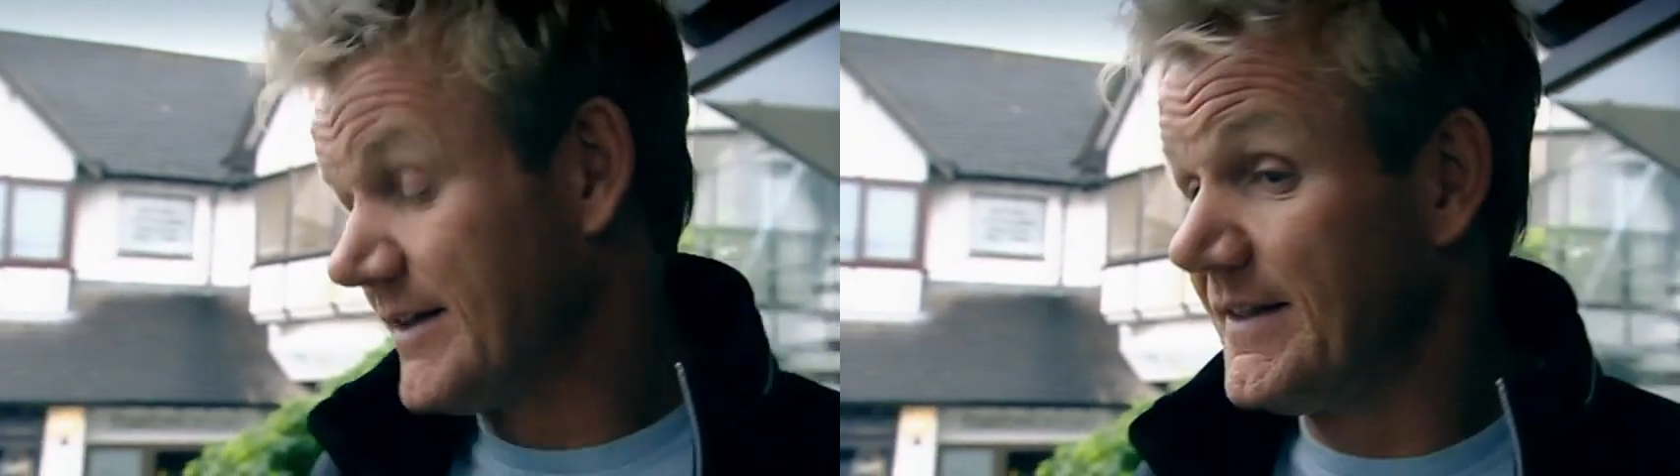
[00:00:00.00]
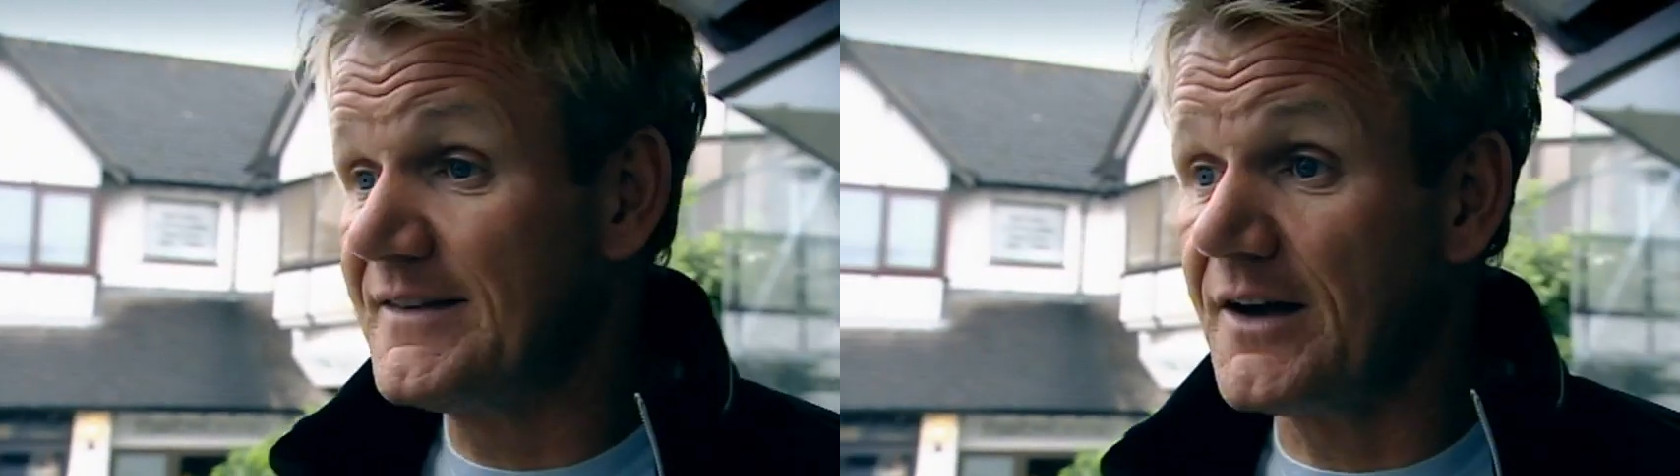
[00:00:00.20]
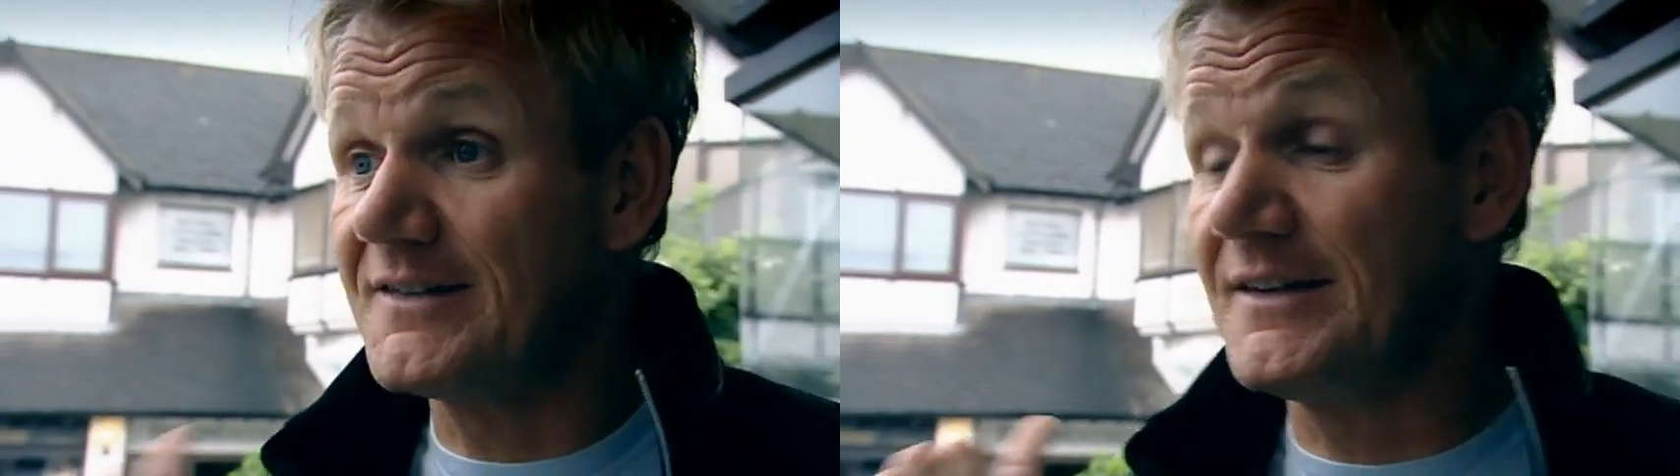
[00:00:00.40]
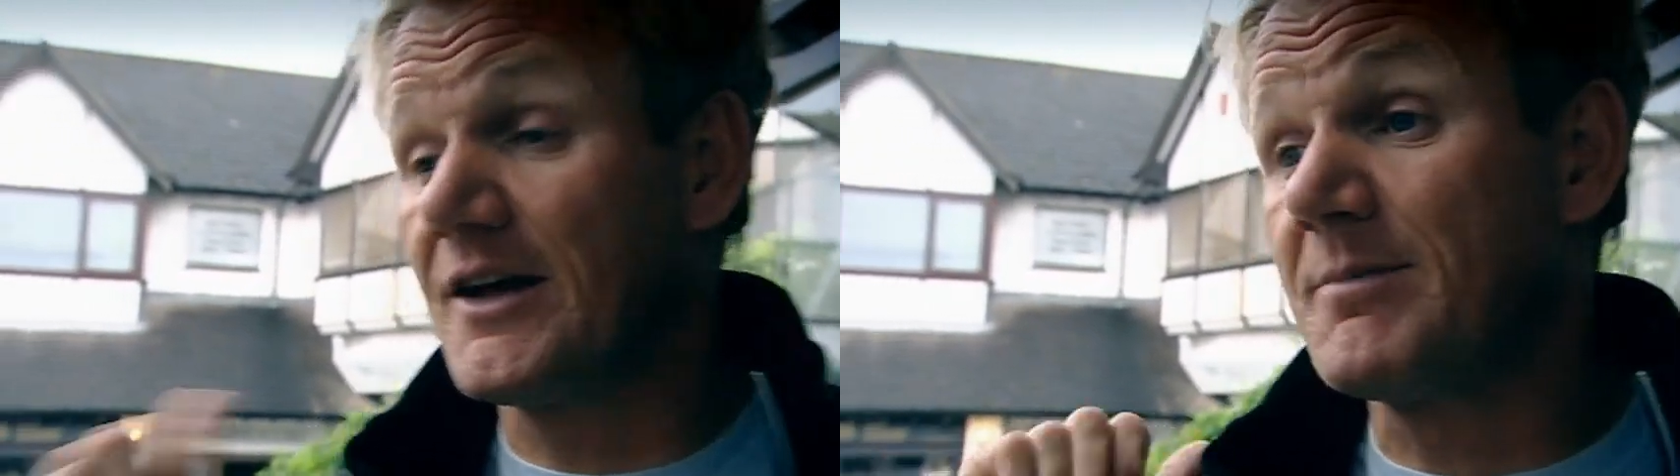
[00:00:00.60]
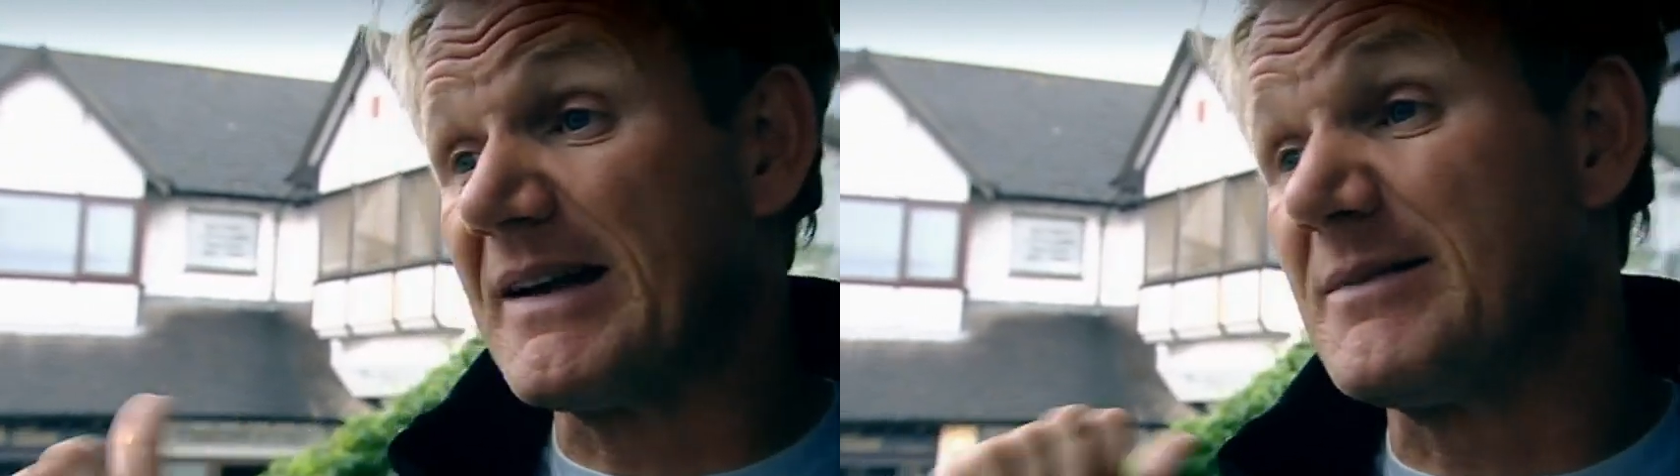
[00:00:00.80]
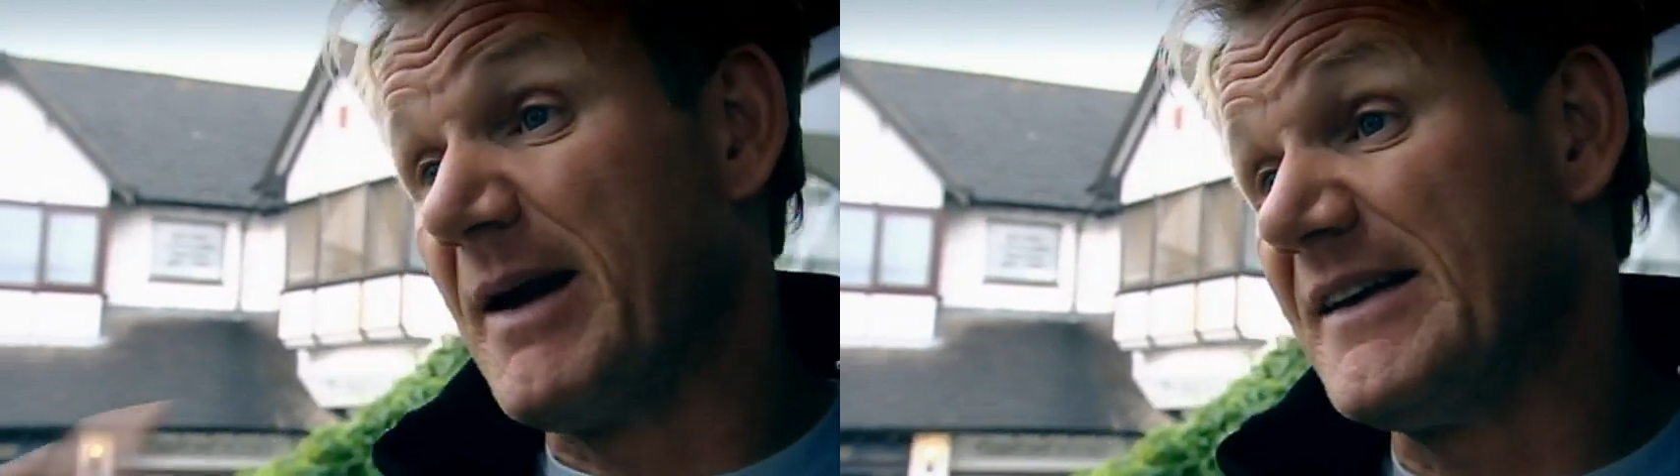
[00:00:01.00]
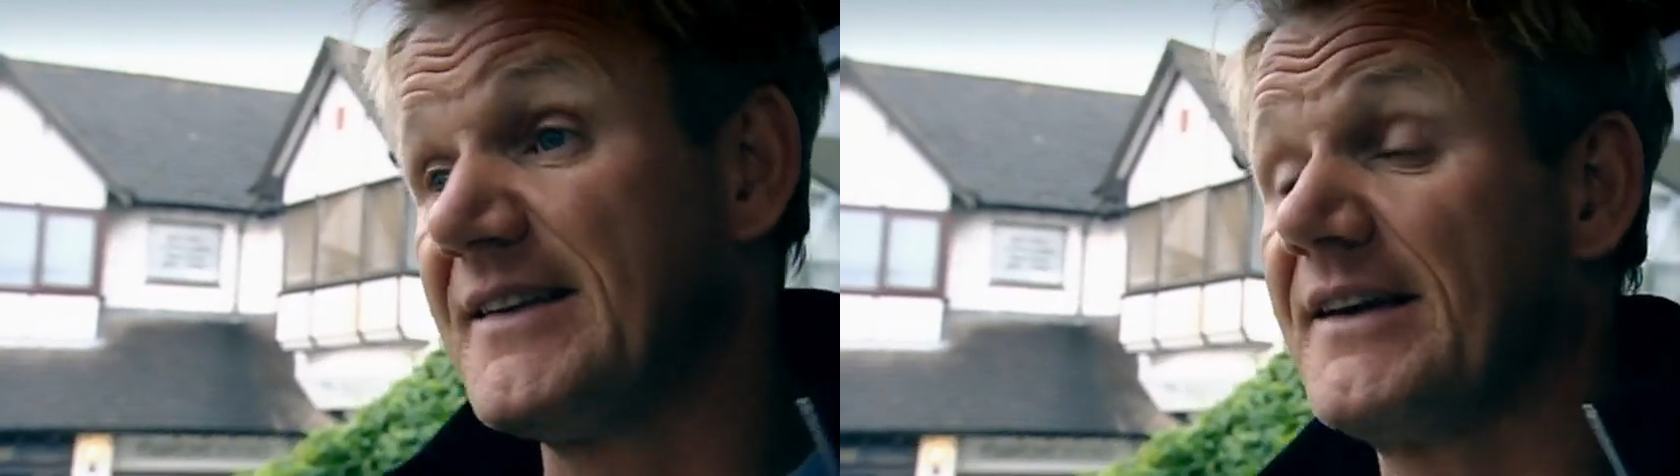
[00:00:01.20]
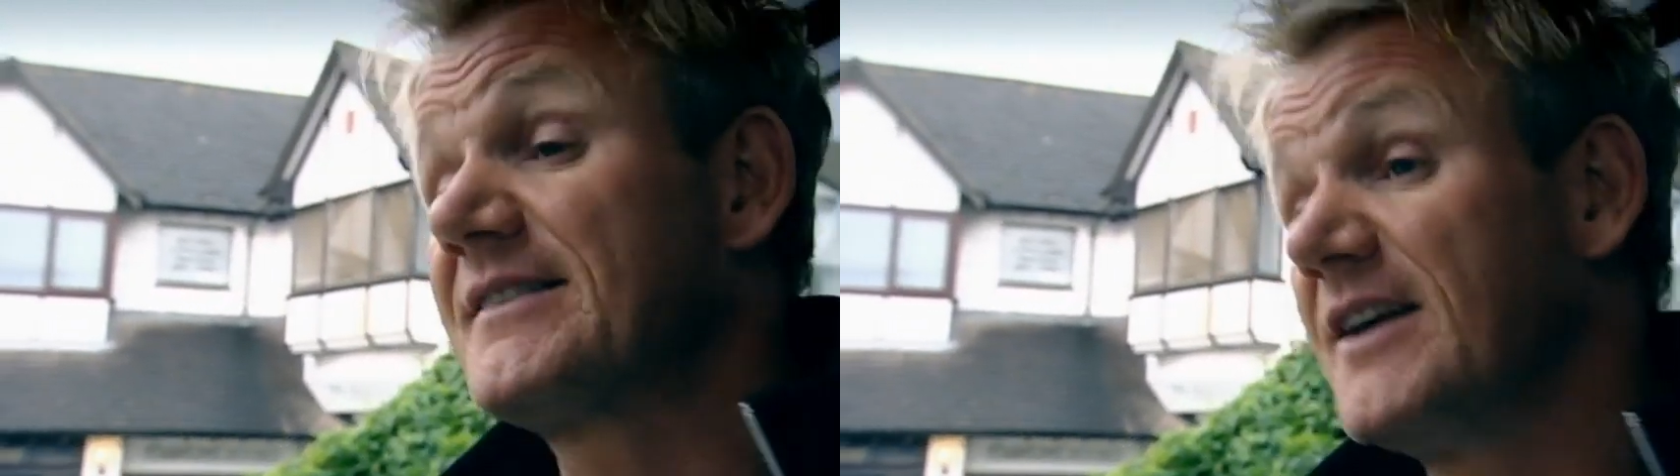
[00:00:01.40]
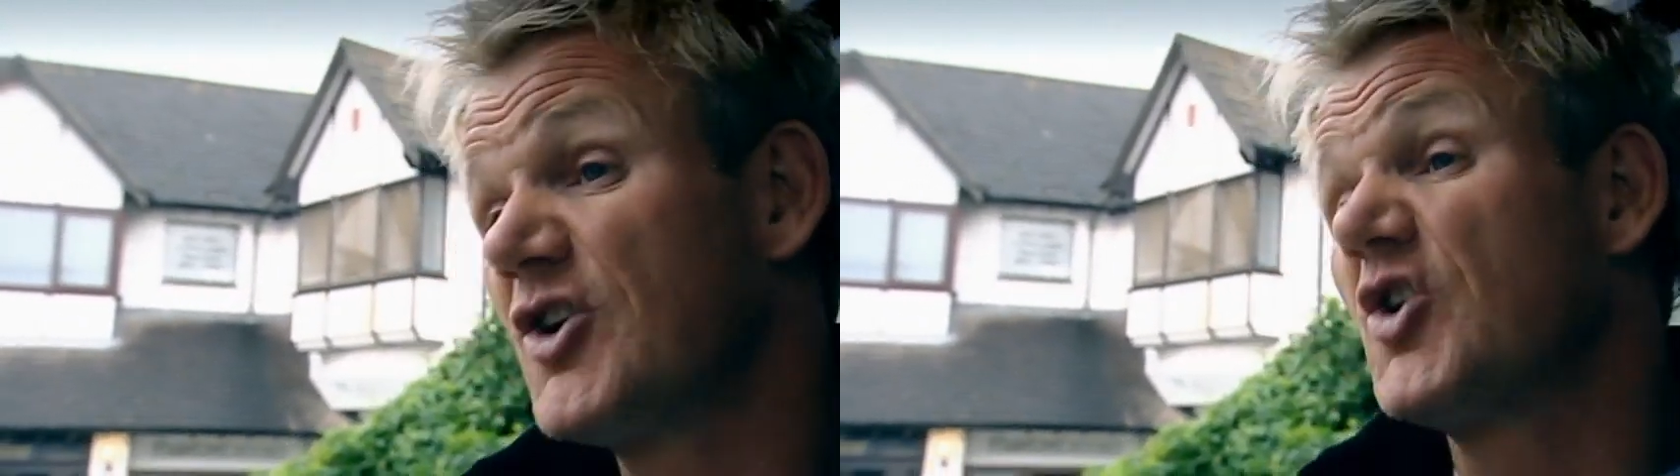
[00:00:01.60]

these guys need to go back to basics.